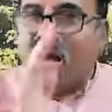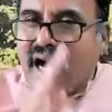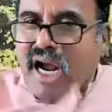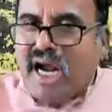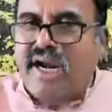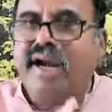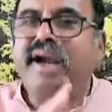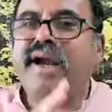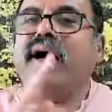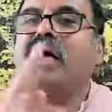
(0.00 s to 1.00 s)

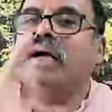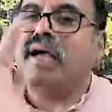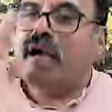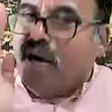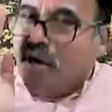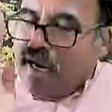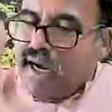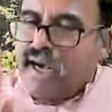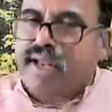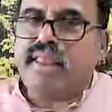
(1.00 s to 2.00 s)
Akhanda,
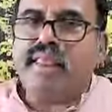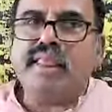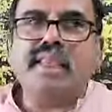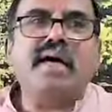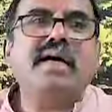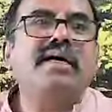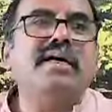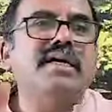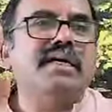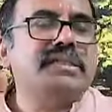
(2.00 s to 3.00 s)
Ananta,
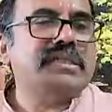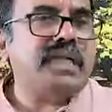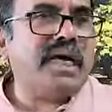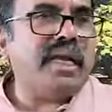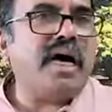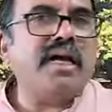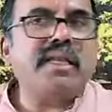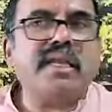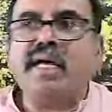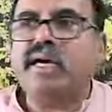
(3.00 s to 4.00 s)

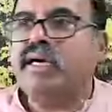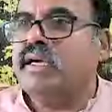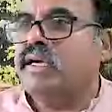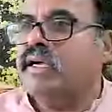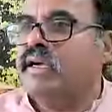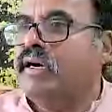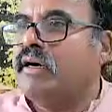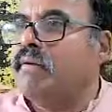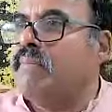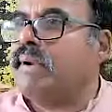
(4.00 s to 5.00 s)
Sanatana,
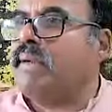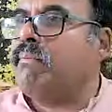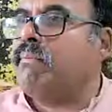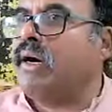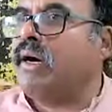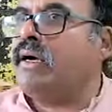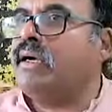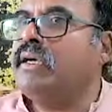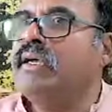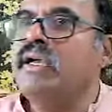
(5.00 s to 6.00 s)
Brahma,
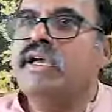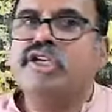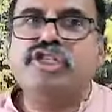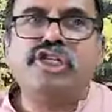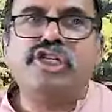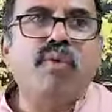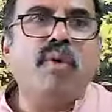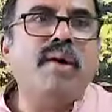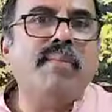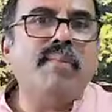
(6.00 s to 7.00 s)

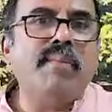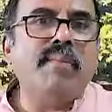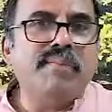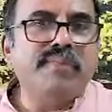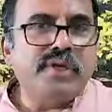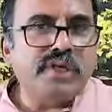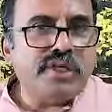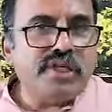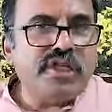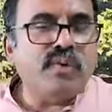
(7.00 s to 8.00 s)
Shivoham,
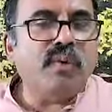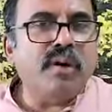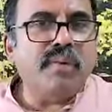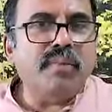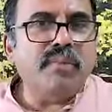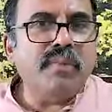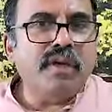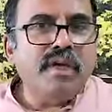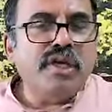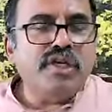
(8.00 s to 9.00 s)
Shivoham,
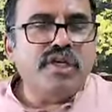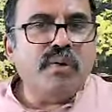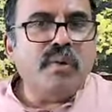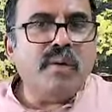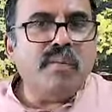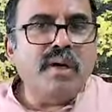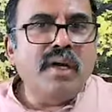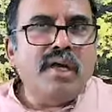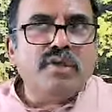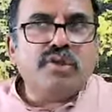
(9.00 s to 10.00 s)
Shivoham.
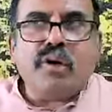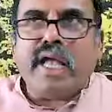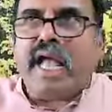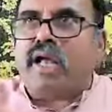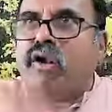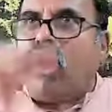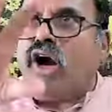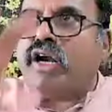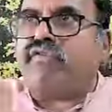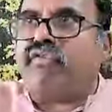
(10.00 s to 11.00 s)
So a
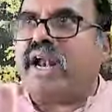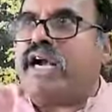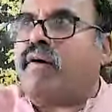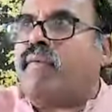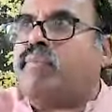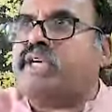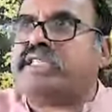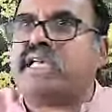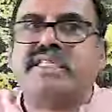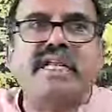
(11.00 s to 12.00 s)
lot of variety of objects
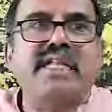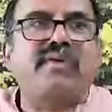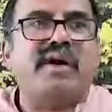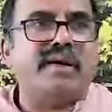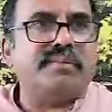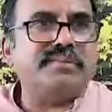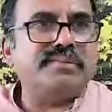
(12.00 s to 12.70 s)
are seen in the world.